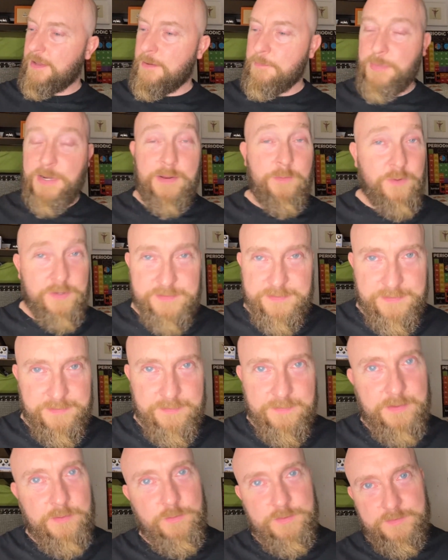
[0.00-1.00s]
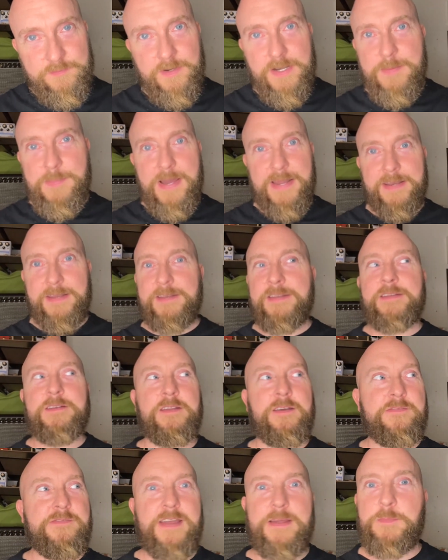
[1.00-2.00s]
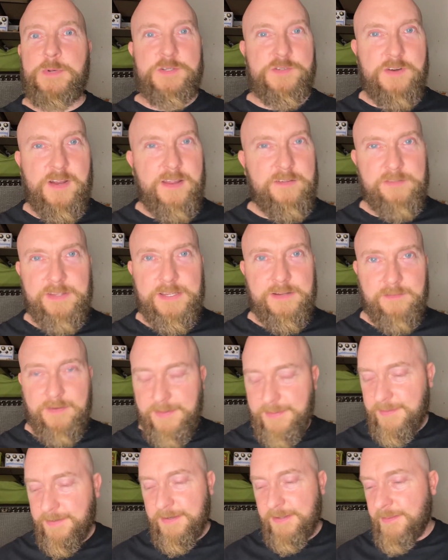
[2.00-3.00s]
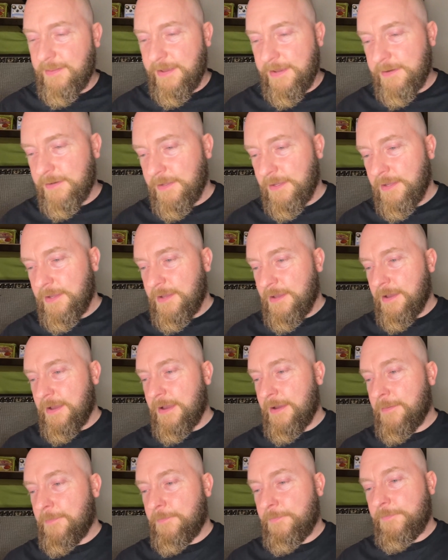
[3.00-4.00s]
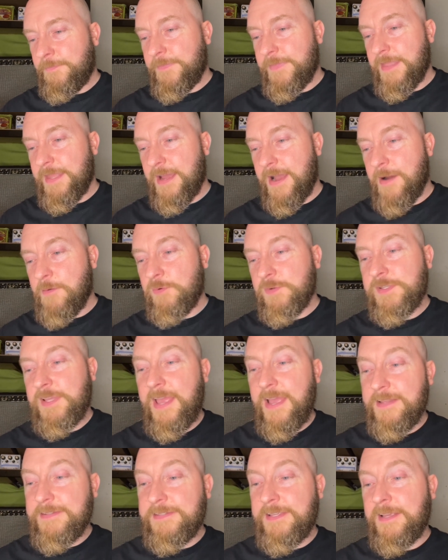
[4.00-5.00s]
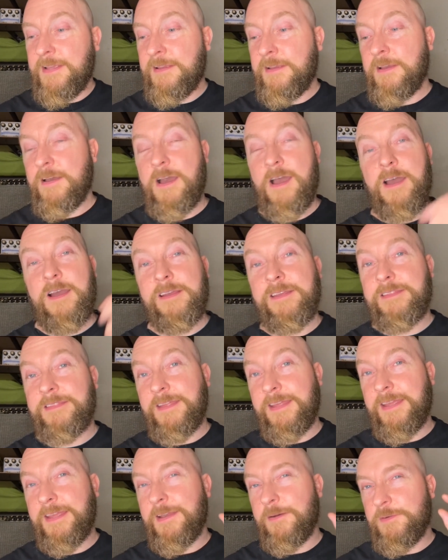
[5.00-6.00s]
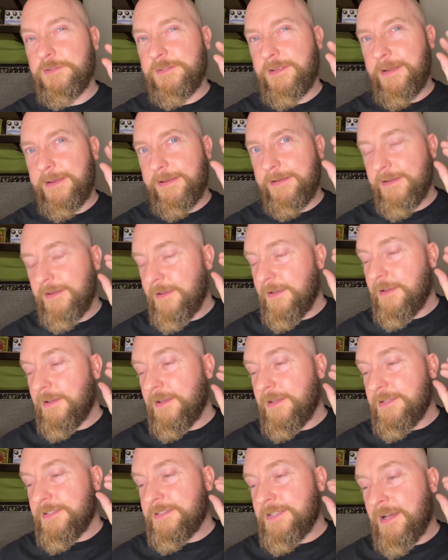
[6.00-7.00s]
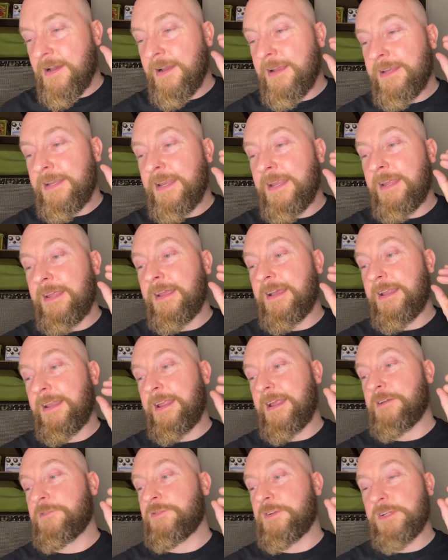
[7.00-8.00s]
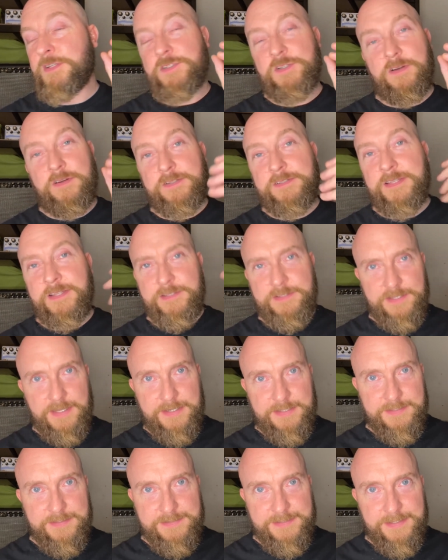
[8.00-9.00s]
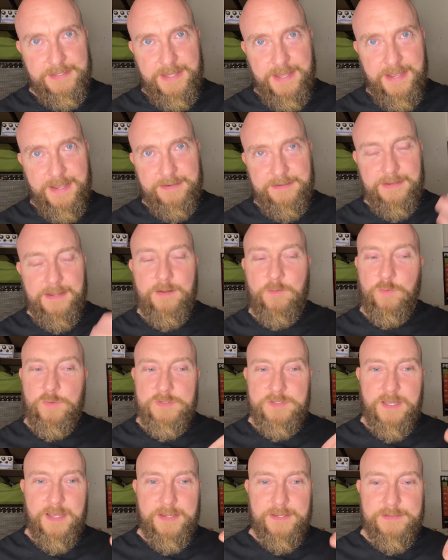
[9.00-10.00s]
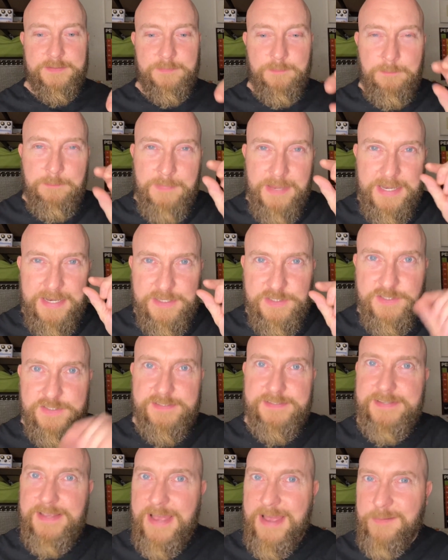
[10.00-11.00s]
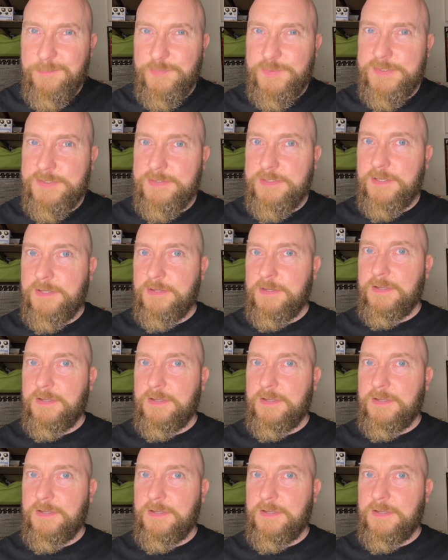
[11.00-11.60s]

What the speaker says: But it wasn't really bad. It didn't affect my driving or anything like that. I was getting, I think it was like tiny electric shock sensations in the head. It was like miniature zaps.